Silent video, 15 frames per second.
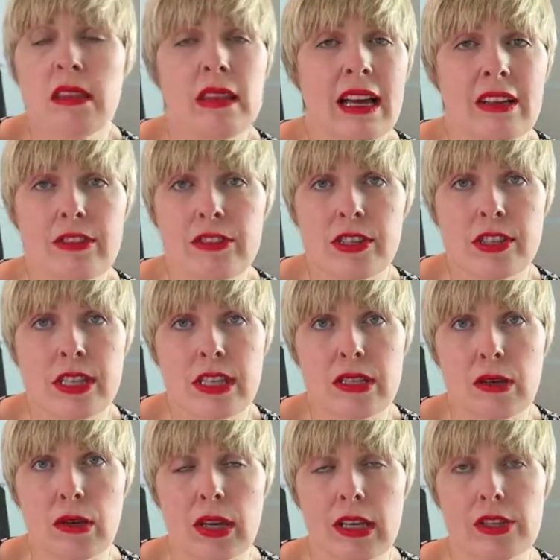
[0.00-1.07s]
that's just
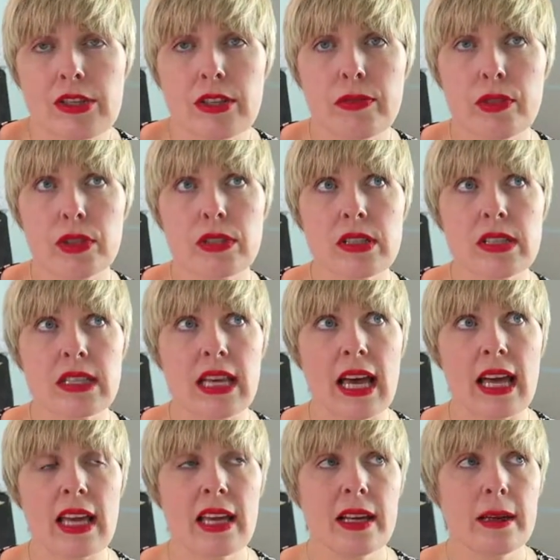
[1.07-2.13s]
dishonest. You've got to
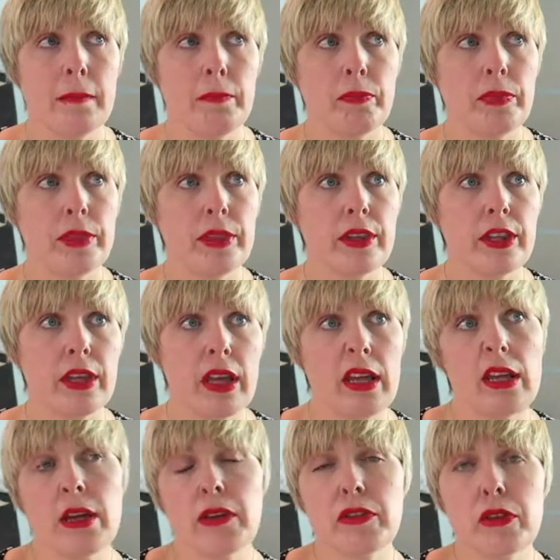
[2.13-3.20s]
say,
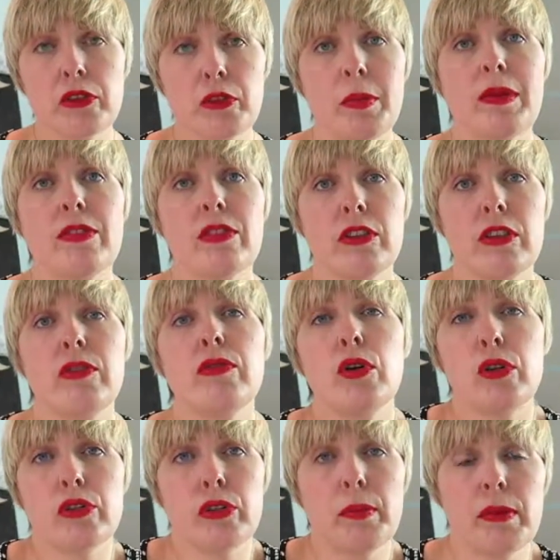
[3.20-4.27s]
you know, you've
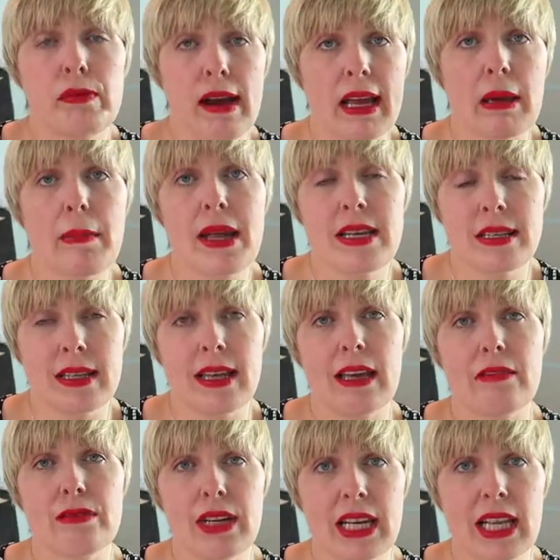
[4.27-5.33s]
got to be recommending
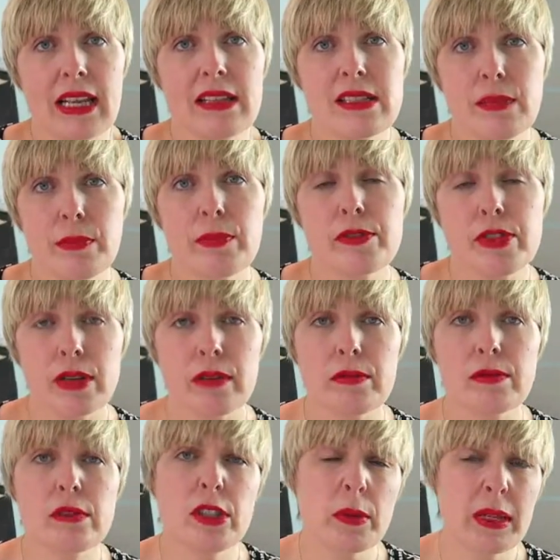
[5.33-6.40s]
it really to
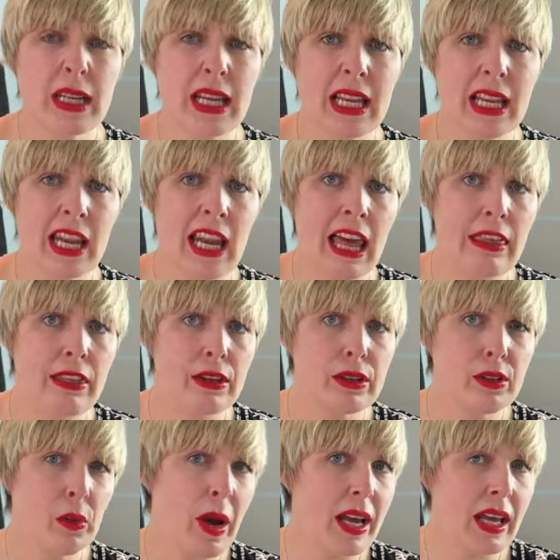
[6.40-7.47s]
do it in an
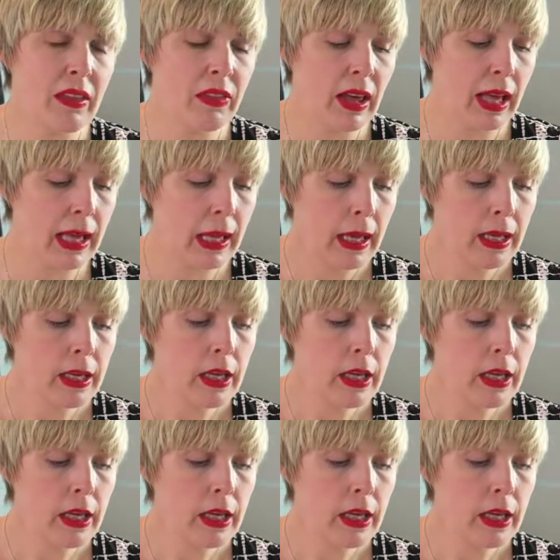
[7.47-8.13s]
ethical way, I think.